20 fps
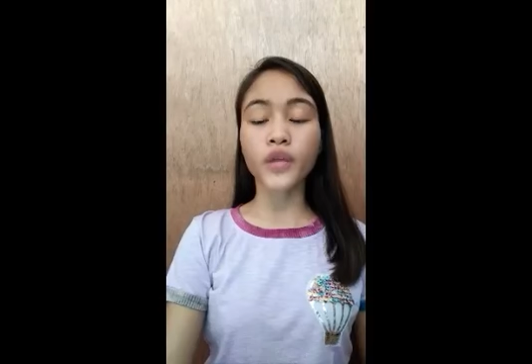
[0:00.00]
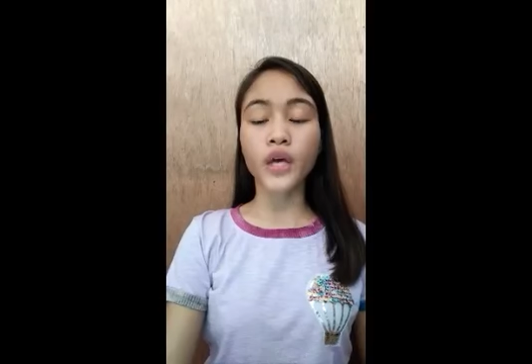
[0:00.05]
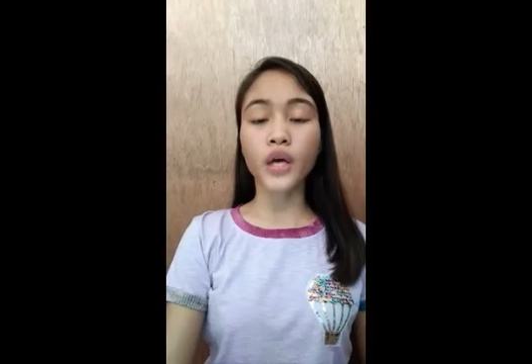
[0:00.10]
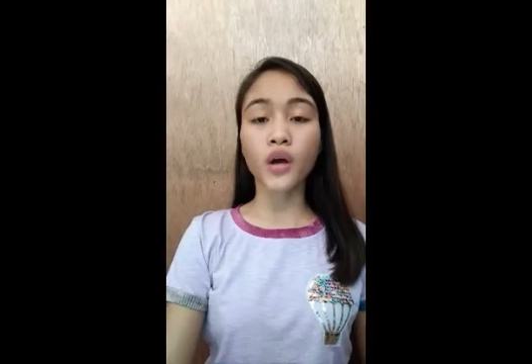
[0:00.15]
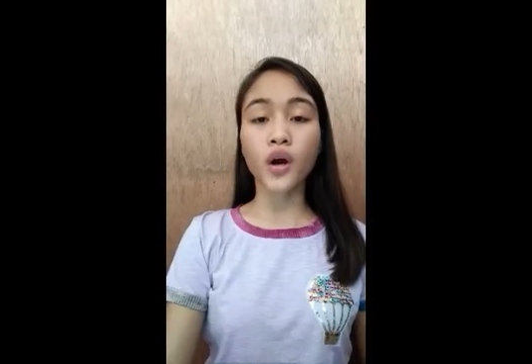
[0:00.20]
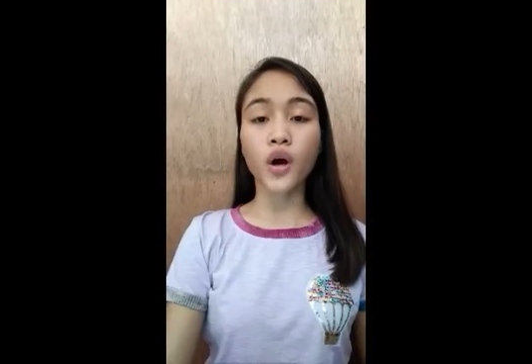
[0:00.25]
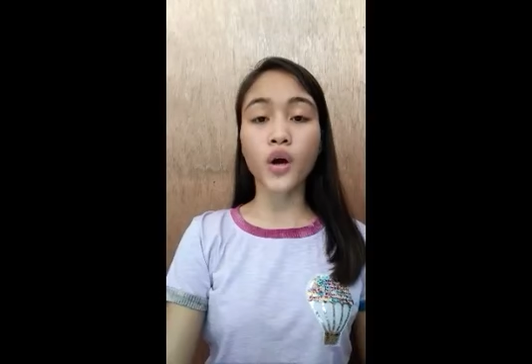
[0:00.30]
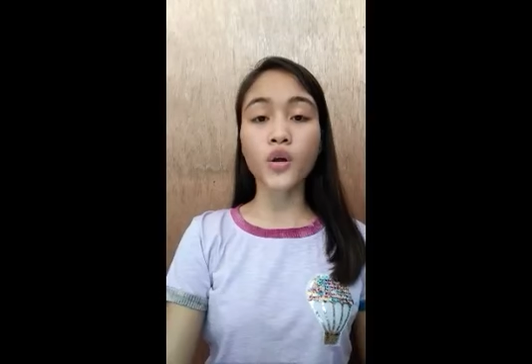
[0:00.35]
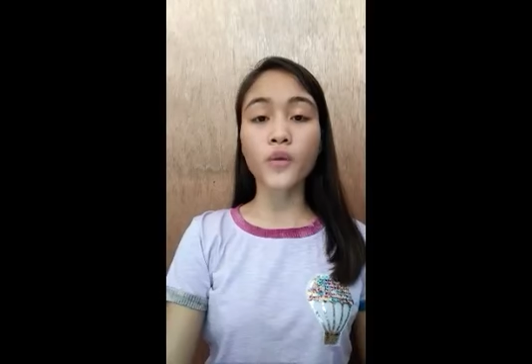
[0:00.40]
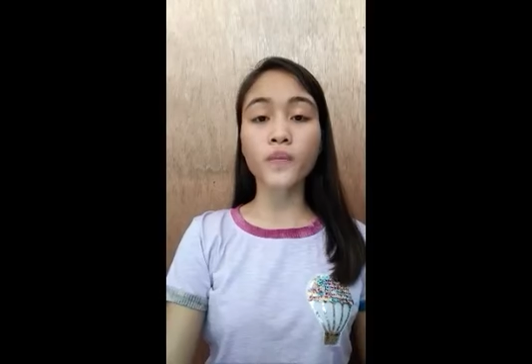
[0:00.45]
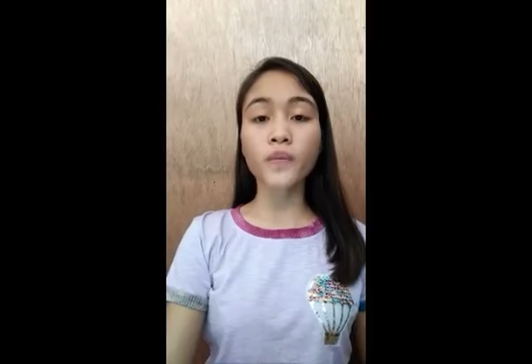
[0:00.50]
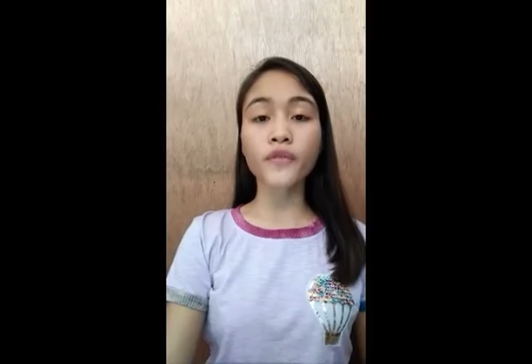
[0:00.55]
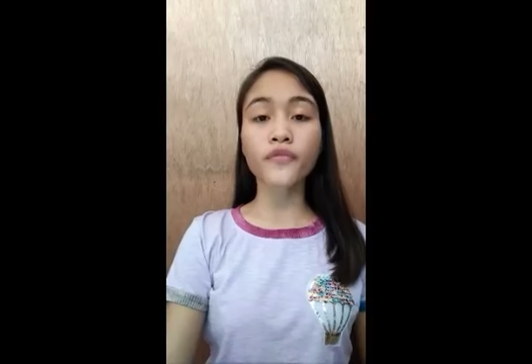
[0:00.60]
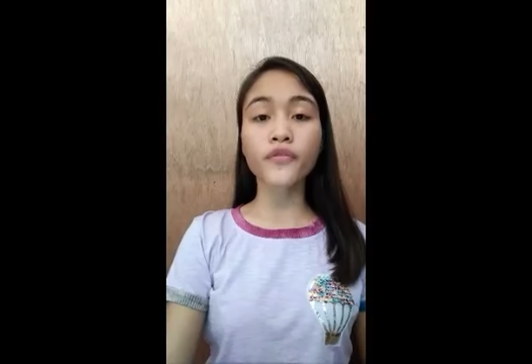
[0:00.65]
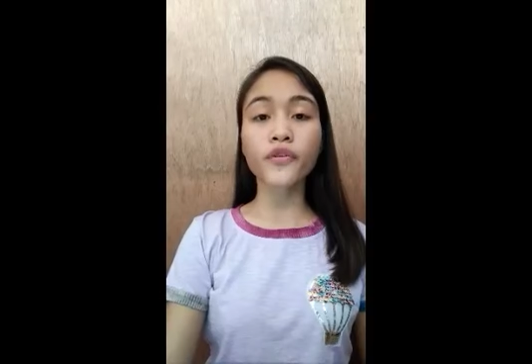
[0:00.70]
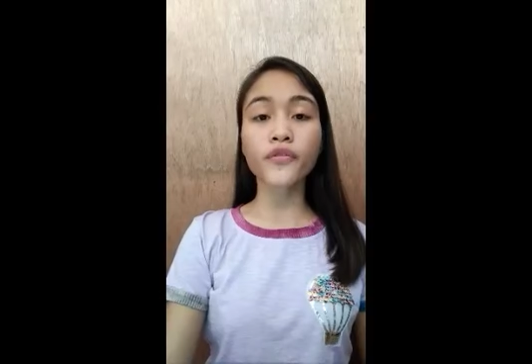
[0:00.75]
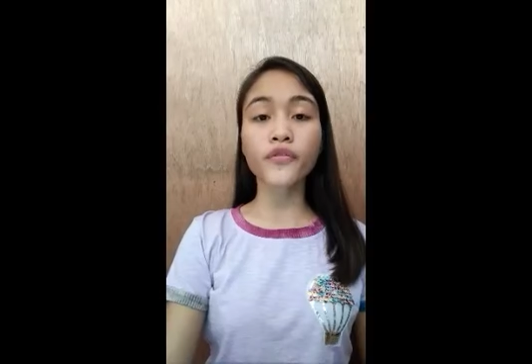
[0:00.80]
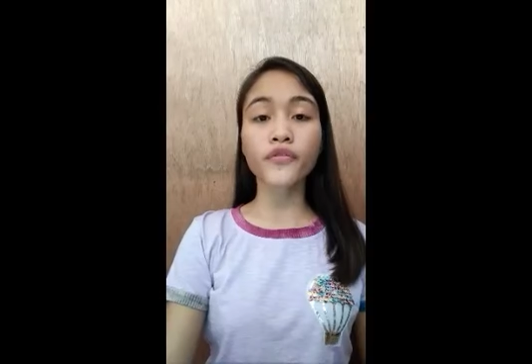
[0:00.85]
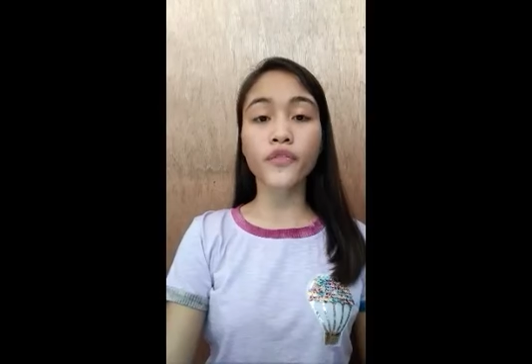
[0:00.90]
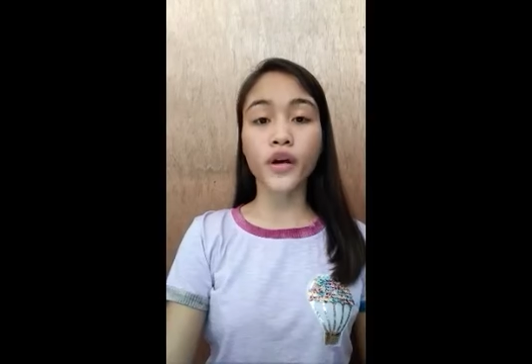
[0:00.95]
the economy
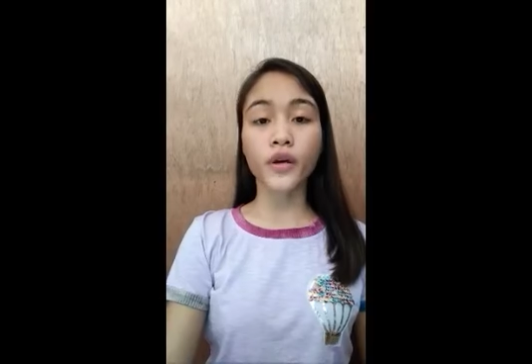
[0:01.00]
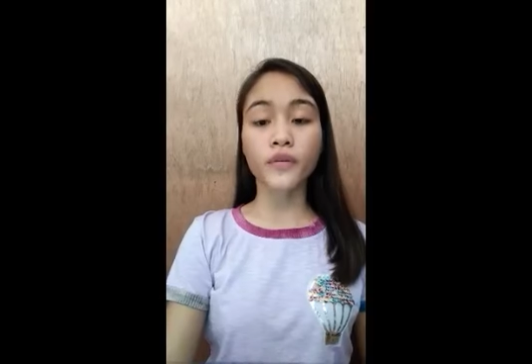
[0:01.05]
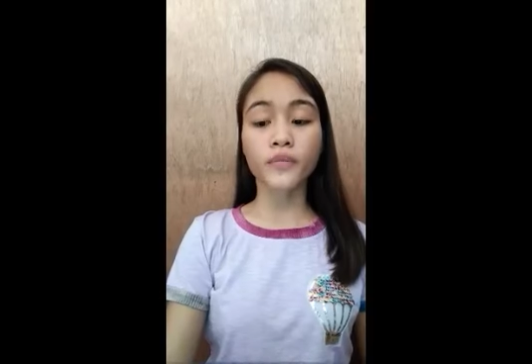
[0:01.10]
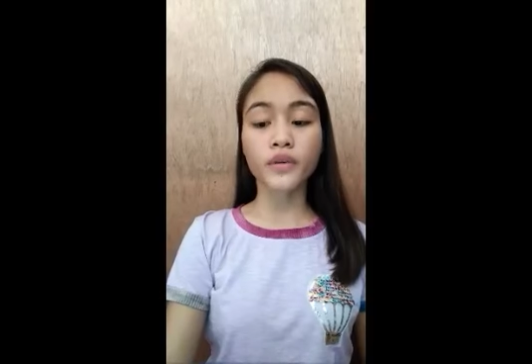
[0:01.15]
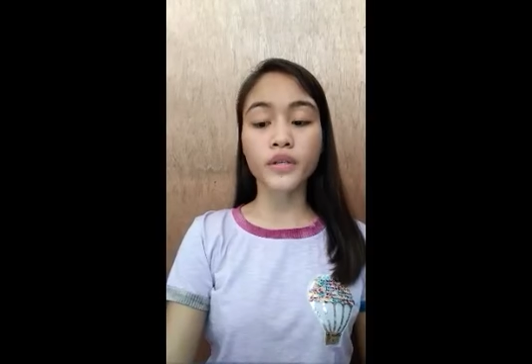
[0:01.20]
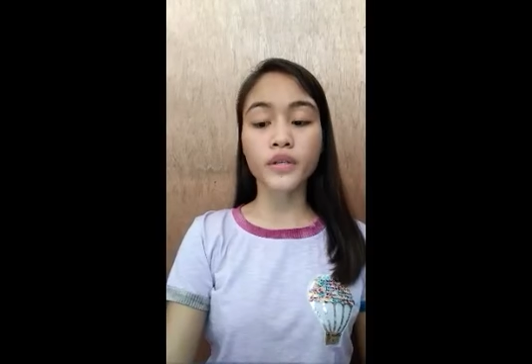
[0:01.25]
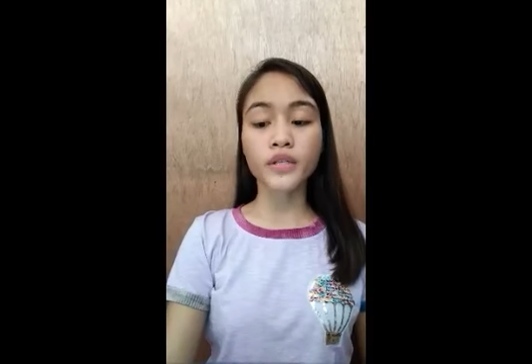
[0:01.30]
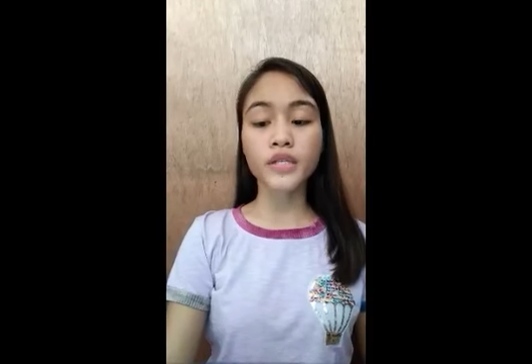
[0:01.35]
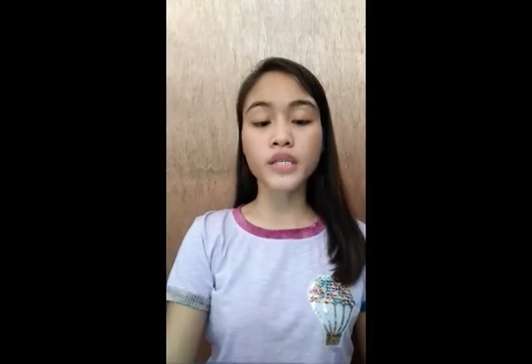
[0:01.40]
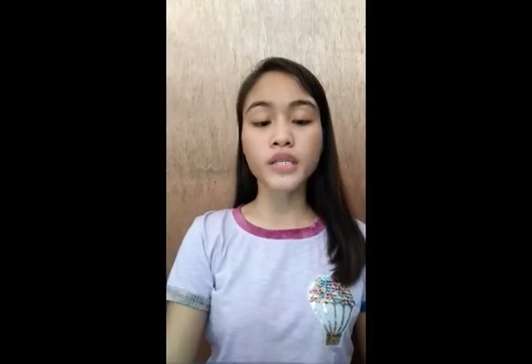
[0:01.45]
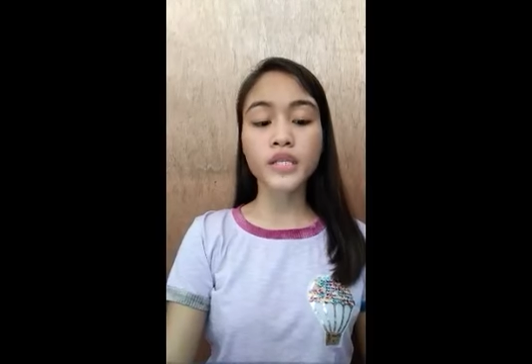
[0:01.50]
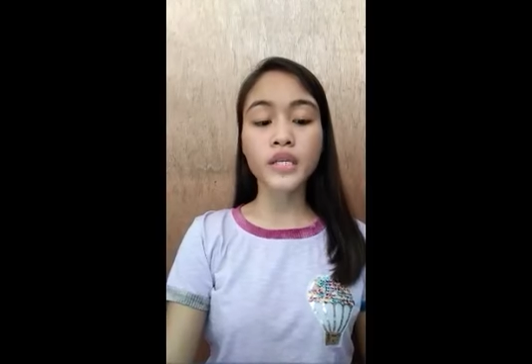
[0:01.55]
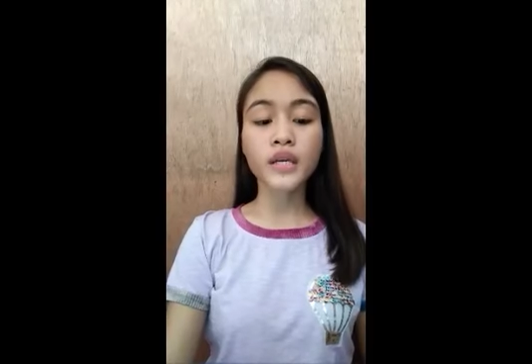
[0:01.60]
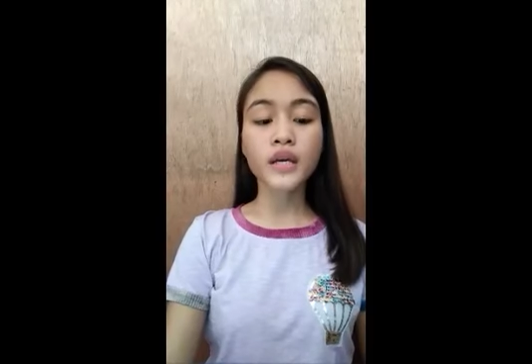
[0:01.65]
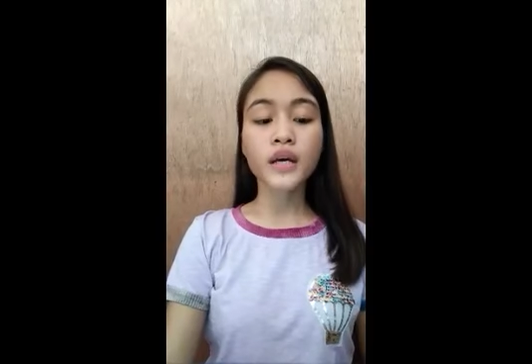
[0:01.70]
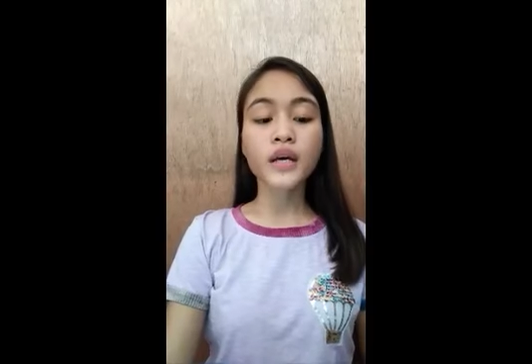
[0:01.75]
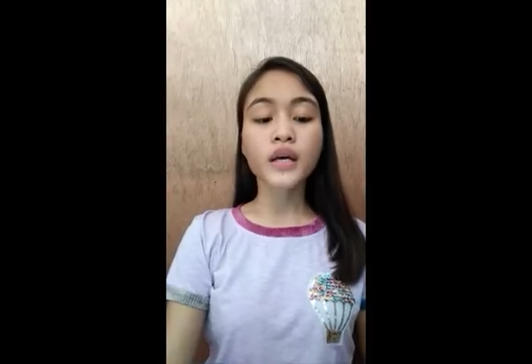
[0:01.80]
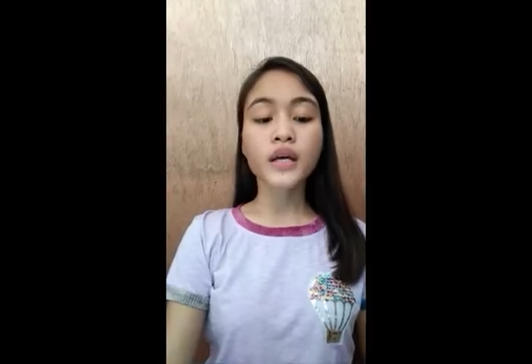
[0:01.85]
for farmers,